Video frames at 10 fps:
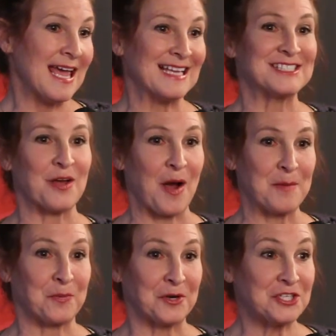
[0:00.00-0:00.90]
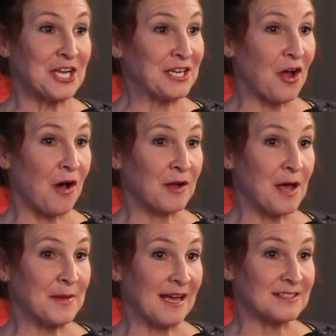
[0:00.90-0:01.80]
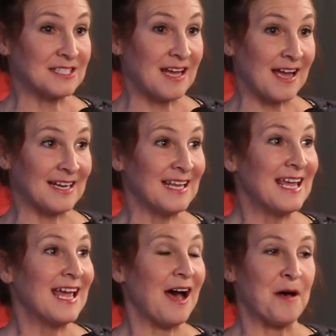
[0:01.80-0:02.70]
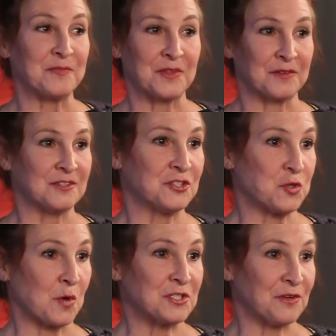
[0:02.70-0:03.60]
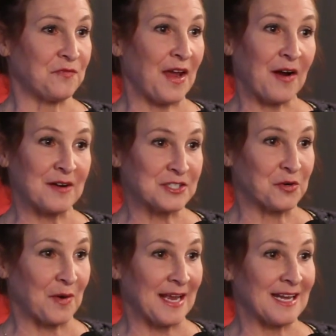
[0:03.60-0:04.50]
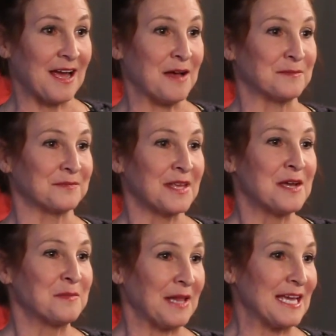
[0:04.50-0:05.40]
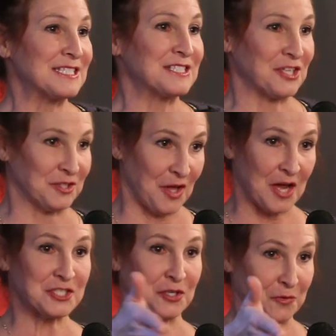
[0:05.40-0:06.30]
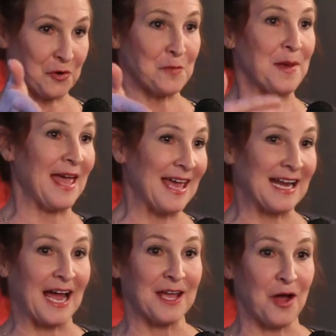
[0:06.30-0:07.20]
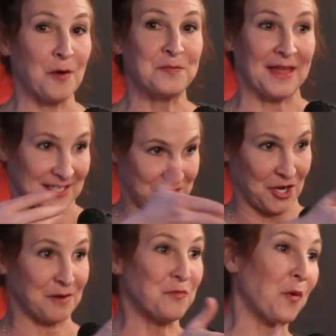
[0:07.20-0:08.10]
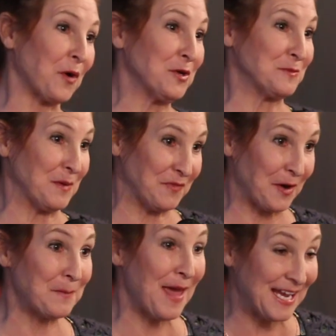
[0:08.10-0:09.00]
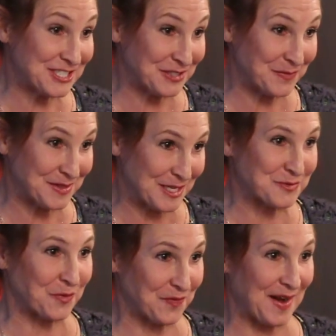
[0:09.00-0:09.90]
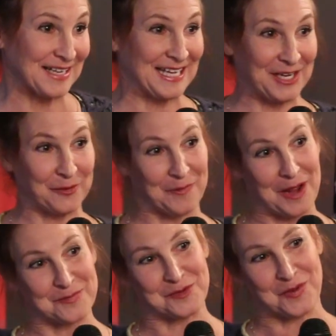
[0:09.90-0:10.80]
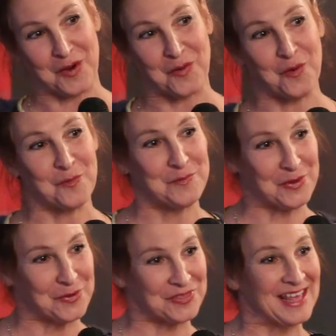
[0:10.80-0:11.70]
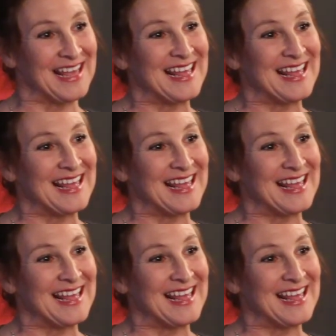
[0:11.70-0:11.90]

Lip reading: And so I appreciate y'all coming out tonight. The Georgia Fair is a great place to launch a group, and I hope that Chuck Moore, who's been very patient with us, we're finally getting around with our whole booth.